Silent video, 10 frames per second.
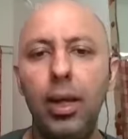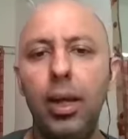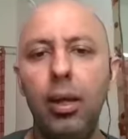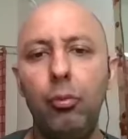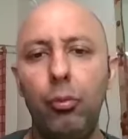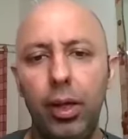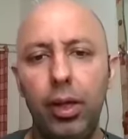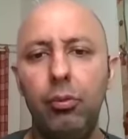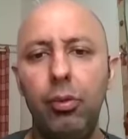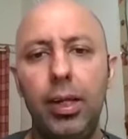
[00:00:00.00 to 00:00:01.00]
and
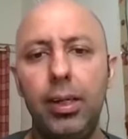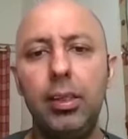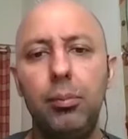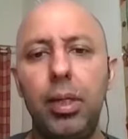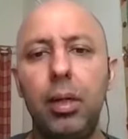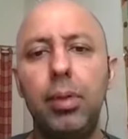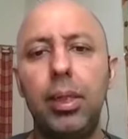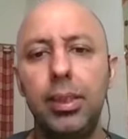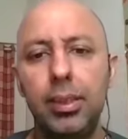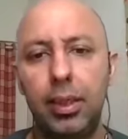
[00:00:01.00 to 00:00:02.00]
where it doesn't become
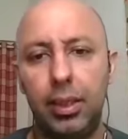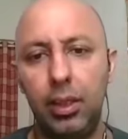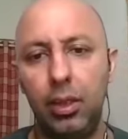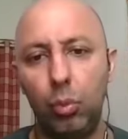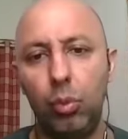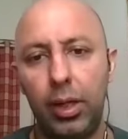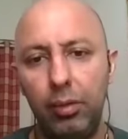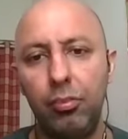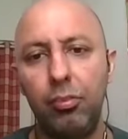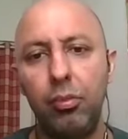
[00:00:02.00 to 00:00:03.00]
necessary to
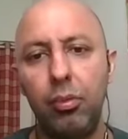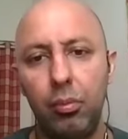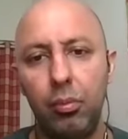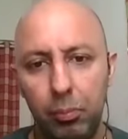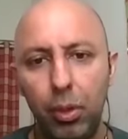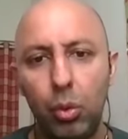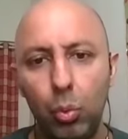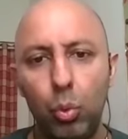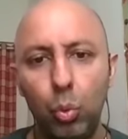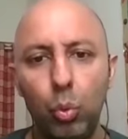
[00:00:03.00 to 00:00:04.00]
drive people
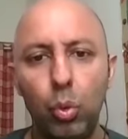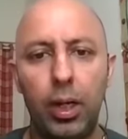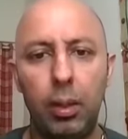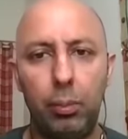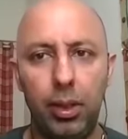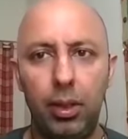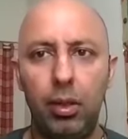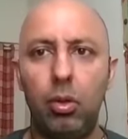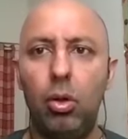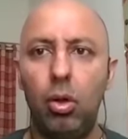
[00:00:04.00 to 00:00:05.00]
to do
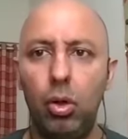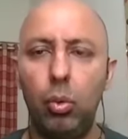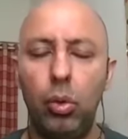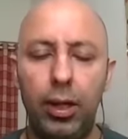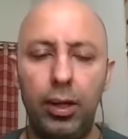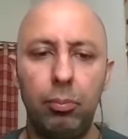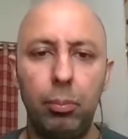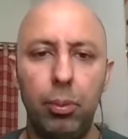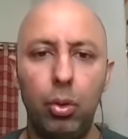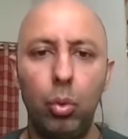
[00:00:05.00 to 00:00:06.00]
IPL or to drive
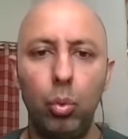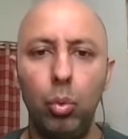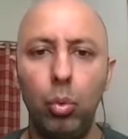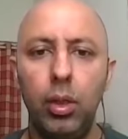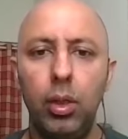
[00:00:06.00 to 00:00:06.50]
people to do,